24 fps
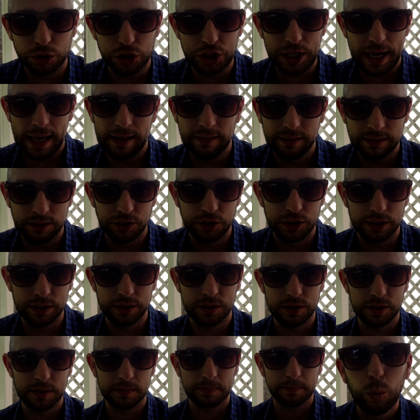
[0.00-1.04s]

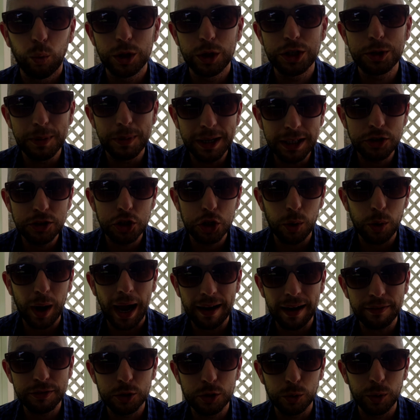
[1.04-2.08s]
challenges, which means you
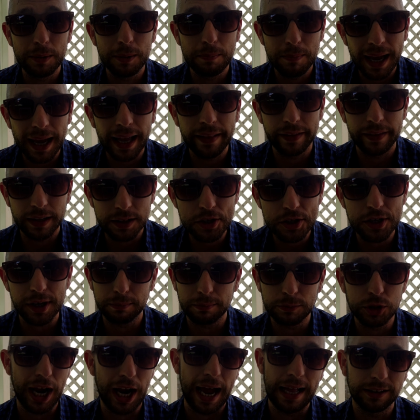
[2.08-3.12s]
have to admit that
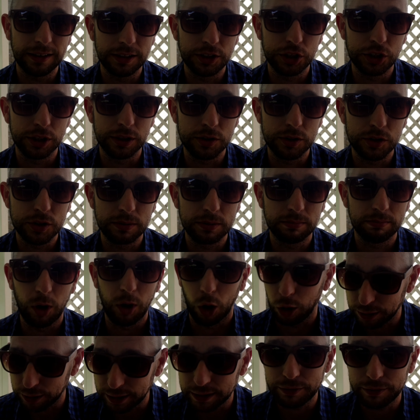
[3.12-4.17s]
some challenges
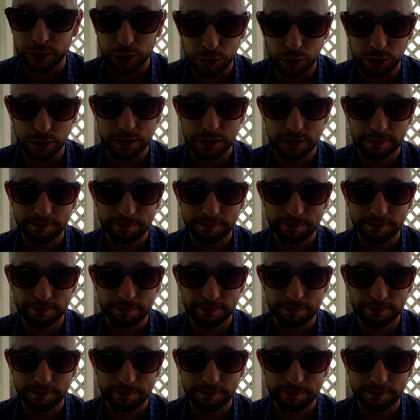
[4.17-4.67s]
are difficult.